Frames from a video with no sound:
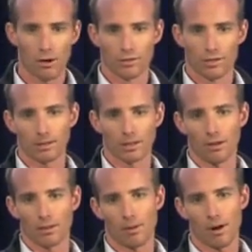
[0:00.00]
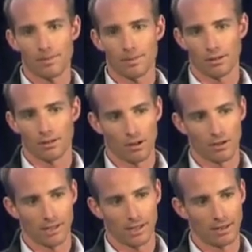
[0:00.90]
who typically own the pipes own the
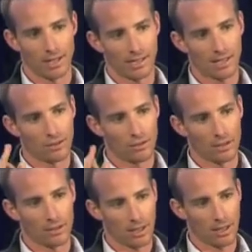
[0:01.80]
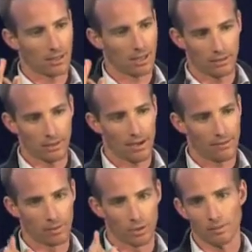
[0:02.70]
content, and they sell you that they
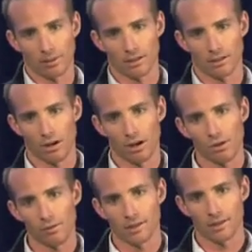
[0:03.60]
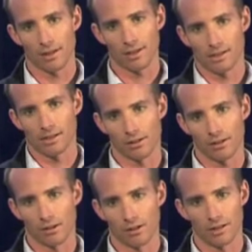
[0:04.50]
have a monopoly into your home, and so they can sell you
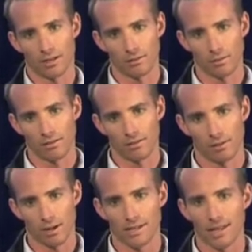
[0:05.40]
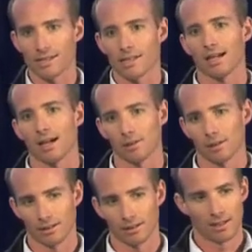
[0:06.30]
the content at whatever price. That's
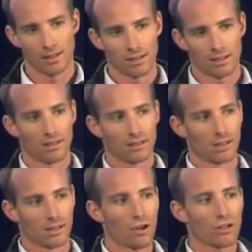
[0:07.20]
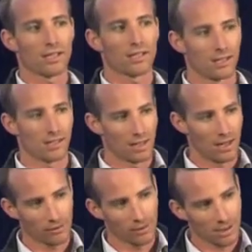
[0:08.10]
decoupling. The content is at
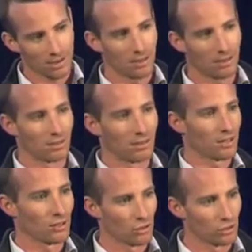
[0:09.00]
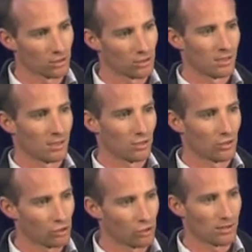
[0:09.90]
Netflix and at Google and at
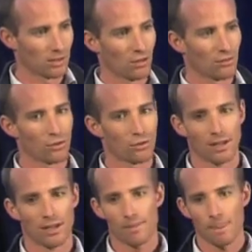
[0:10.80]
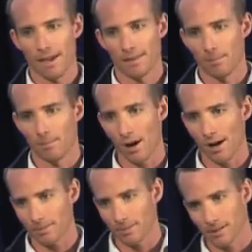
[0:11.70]
YouTube and so forth, and the
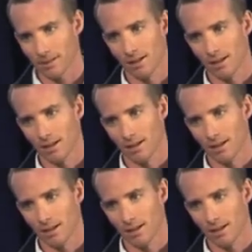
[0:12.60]
pipes